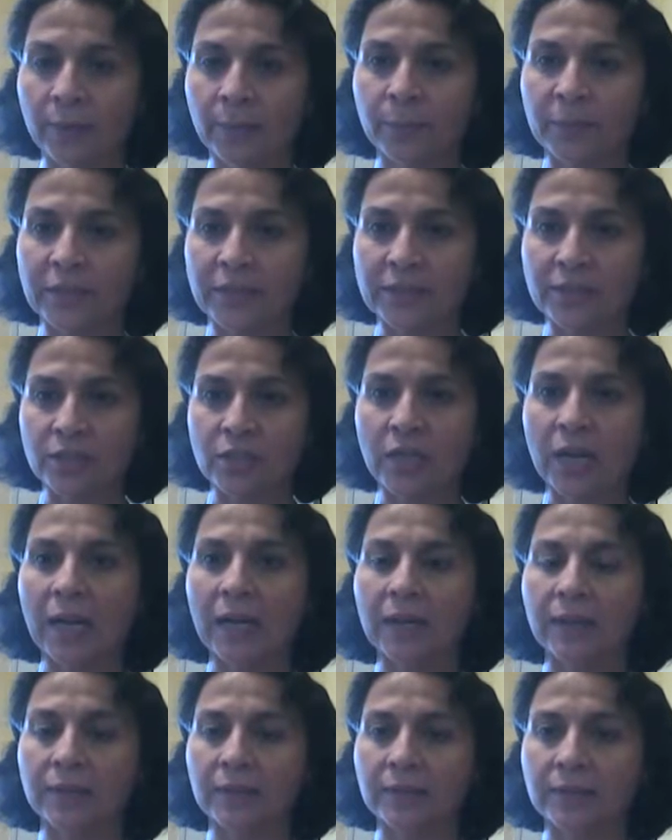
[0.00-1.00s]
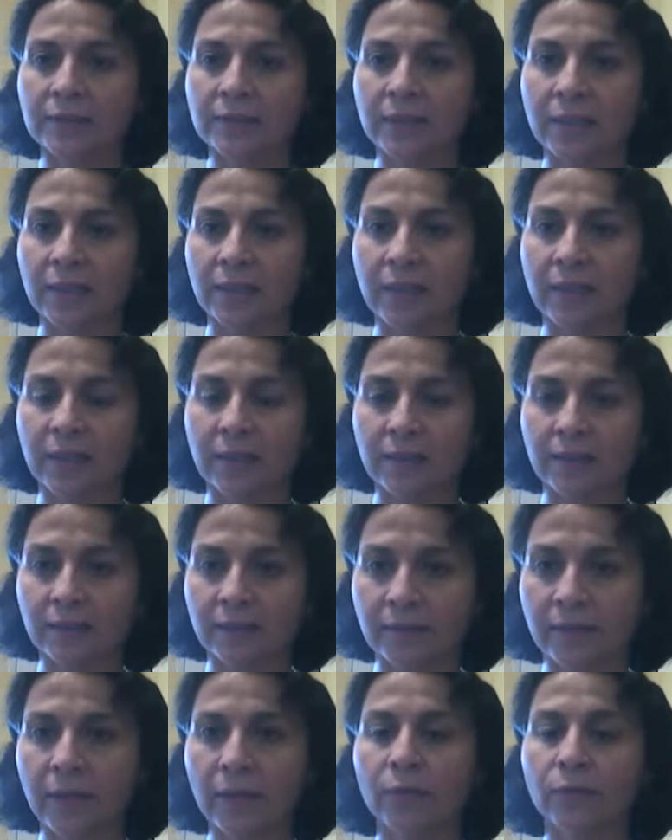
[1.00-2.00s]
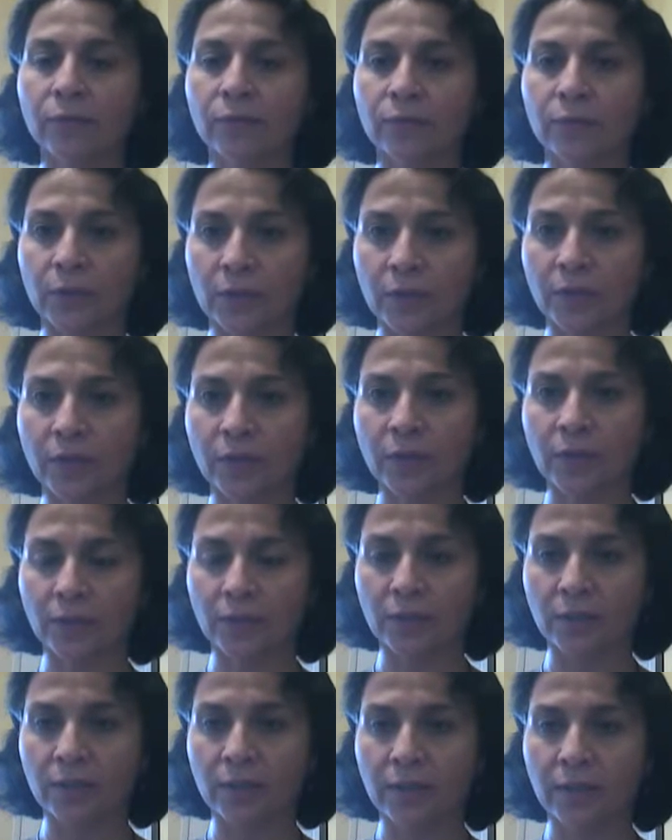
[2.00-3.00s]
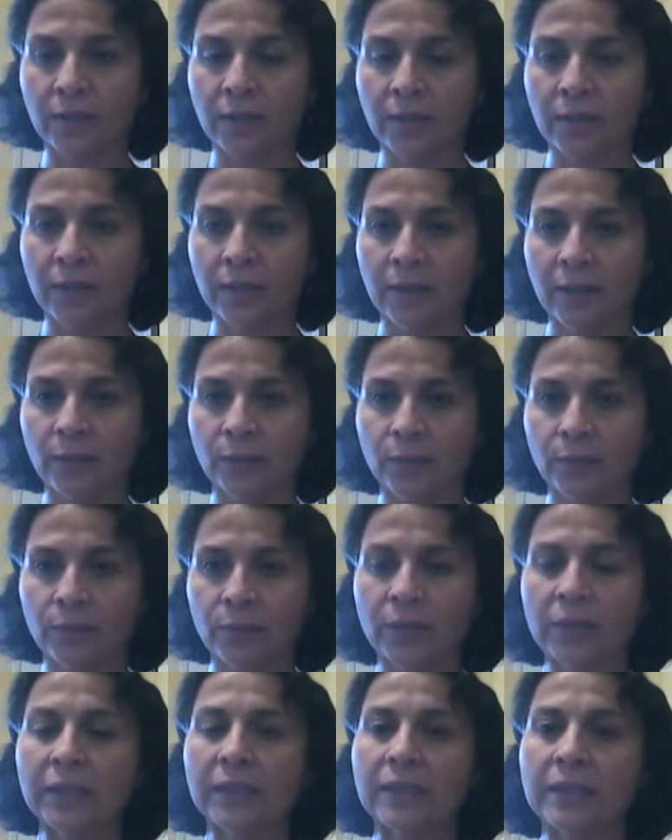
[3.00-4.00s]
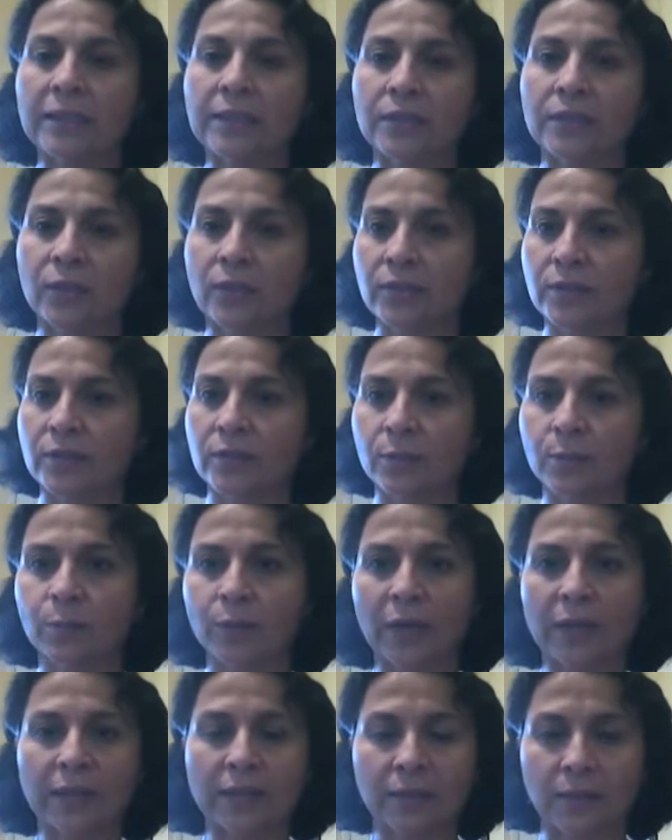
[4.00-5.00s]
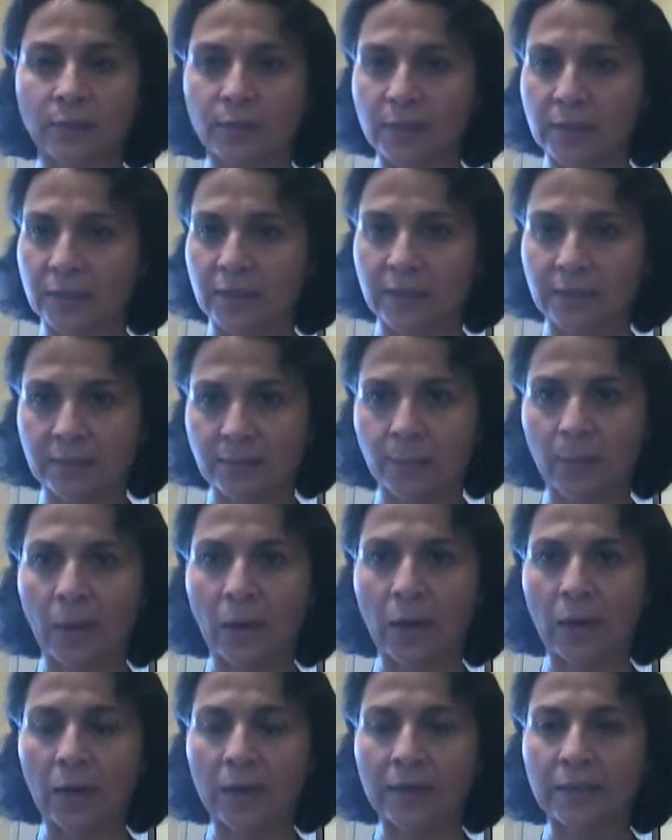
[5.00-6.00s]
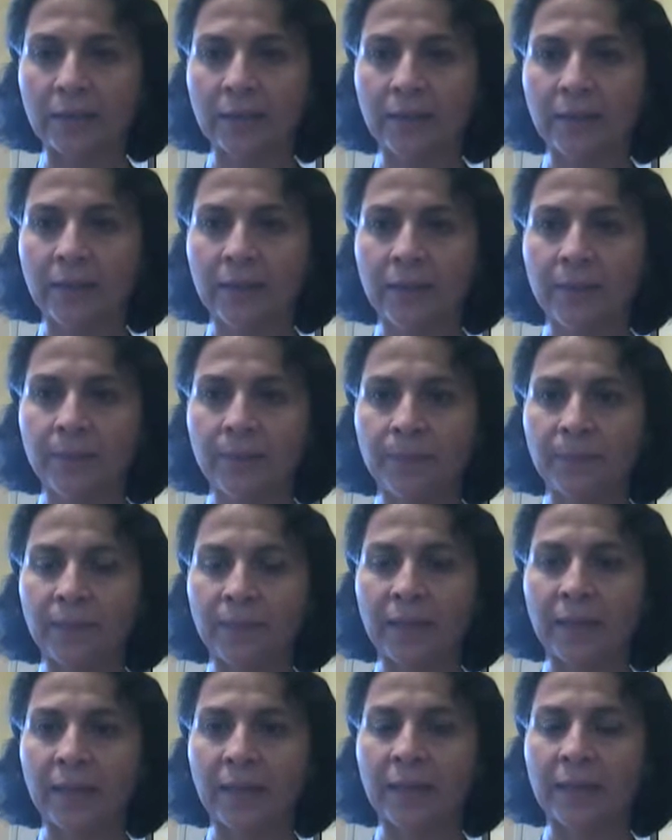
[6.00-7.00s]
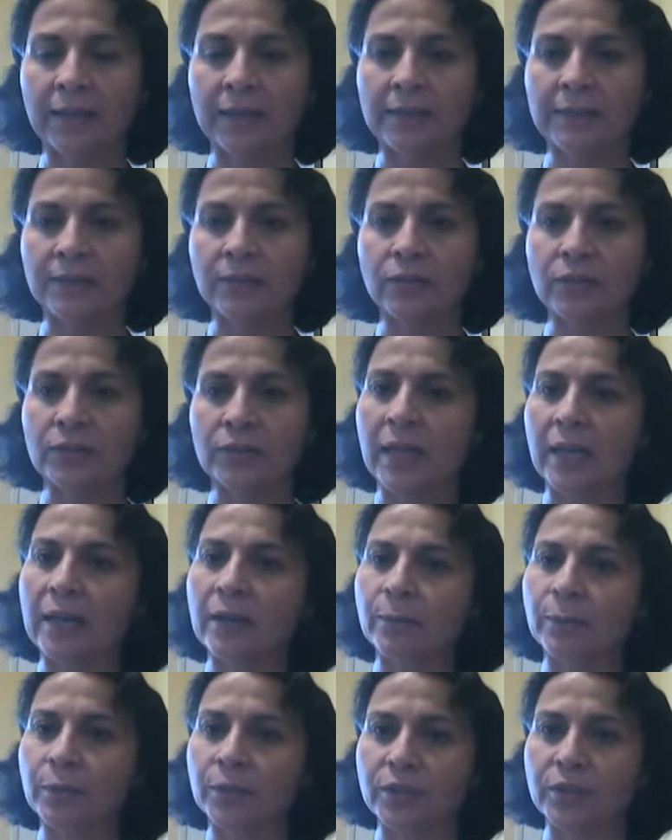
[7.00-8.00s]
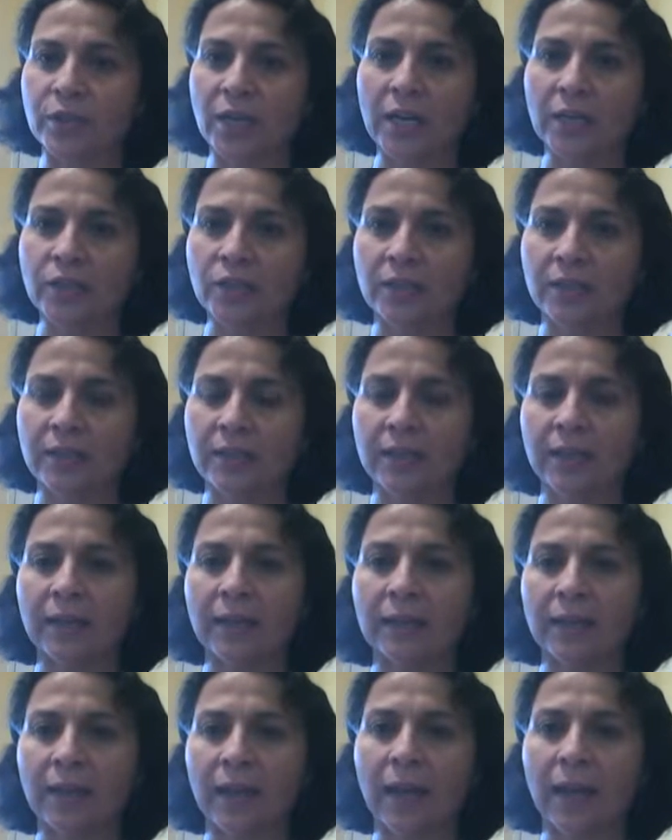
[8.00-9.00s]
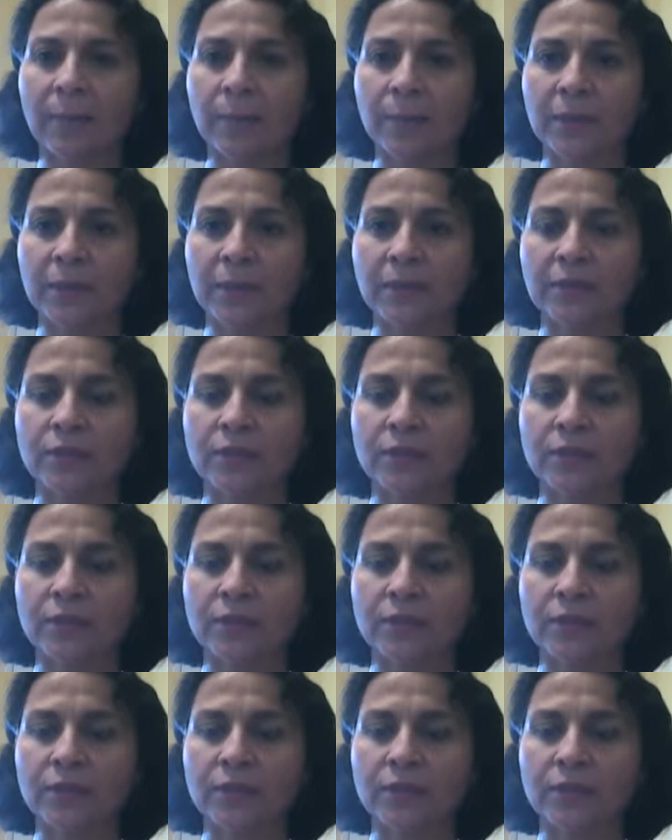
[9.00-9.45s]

But this child and the love for her really starts to break those things apart. And there's a lot of projection that can happen.